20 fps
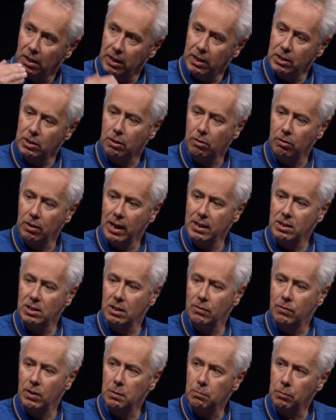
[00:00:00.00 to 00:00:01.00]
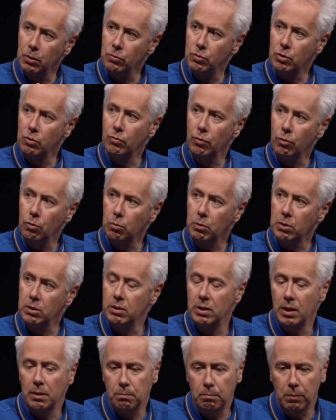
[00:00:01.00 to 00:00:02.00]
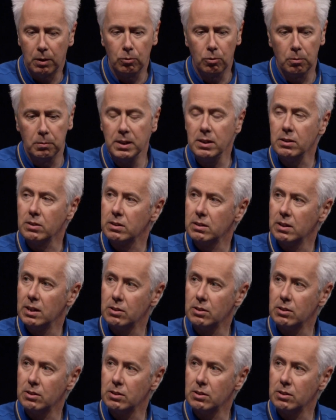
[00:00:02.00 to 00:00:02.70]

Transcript: it's creative and it moves you forward, then by all means,